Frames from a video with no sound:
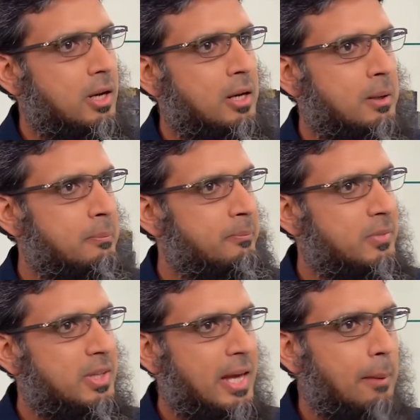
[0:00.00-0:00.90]
um,
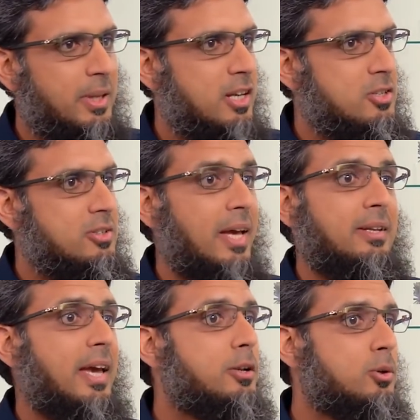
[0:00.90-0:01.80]
the That's applications
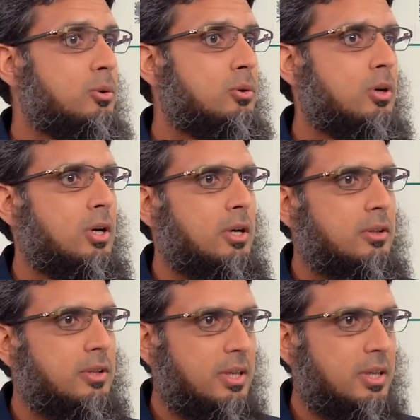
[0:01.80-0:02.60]
can get to the